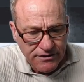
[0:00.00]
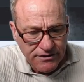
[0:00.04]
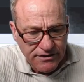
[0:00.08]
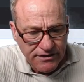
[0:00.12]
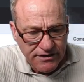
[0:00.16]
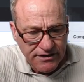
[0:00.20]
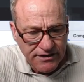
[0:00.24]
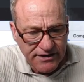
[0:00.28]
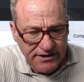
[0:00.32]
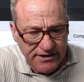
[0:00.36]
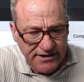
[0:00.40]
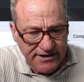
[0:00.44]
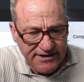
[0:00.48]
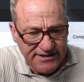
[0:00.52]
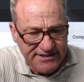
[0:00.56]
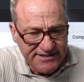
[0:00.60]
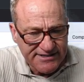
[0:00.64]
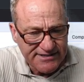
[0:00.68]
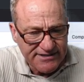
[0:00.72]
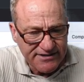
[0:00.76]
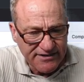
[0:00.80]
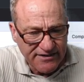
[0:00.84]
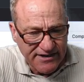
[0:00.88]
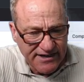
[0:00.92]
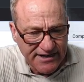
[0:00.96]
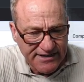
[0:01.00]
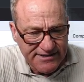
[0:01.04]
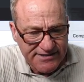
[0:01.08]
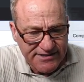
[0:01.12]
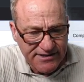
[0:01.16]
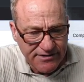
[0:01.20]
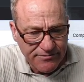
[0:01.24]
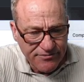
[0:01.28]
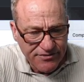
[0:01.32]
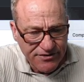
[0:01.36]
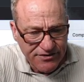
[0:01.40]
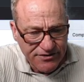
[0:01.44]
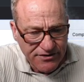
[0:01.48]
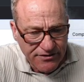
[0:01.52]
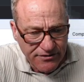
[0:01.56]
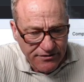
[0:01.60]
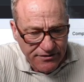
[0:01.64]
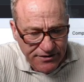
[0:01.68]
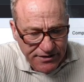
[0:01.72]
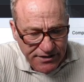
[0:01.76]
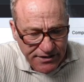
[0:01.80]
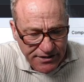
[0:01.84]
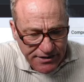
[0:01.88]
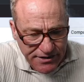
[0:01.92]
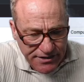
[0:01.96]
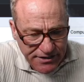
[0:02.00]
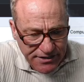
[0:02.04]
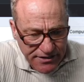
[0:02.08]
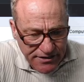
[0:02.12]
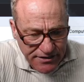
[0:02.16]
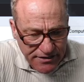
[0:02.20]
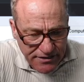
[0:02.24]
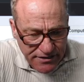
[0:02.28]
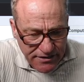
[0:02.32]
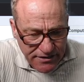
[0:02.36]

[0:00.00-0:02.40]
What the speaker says: Yeah, you still got something going on here.